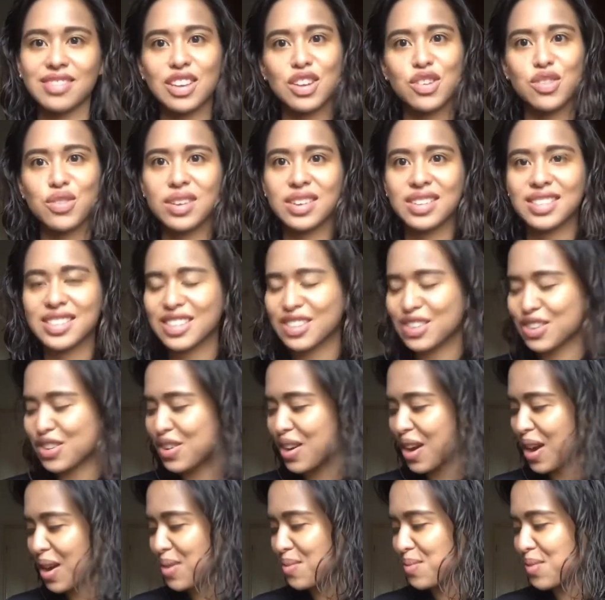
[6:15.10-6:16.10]
crease in
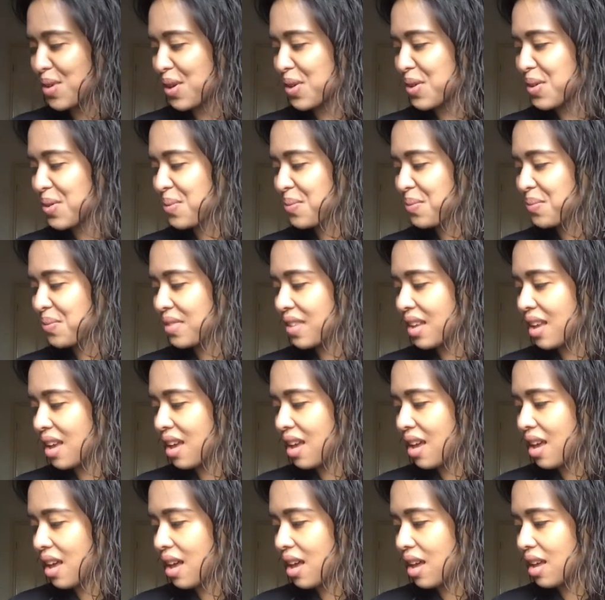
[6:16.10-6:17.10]
your eyebrow.
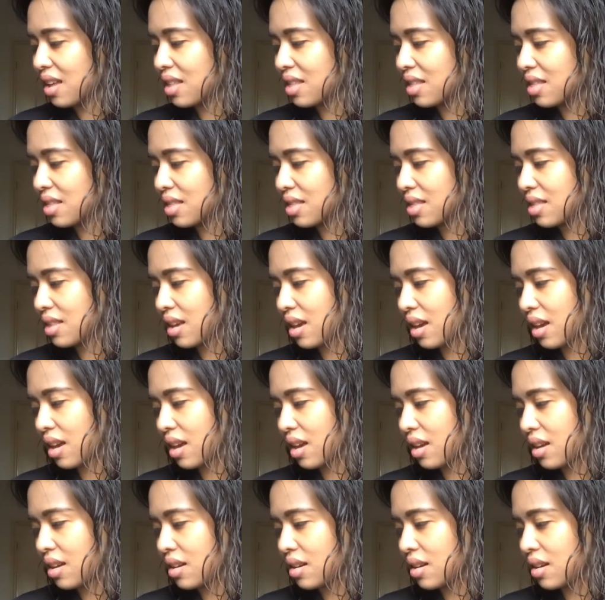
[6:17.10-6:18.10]
And
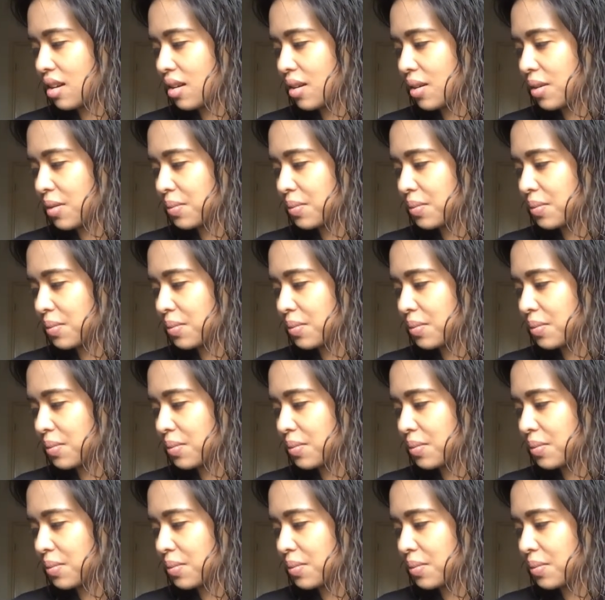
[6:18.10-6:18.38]
then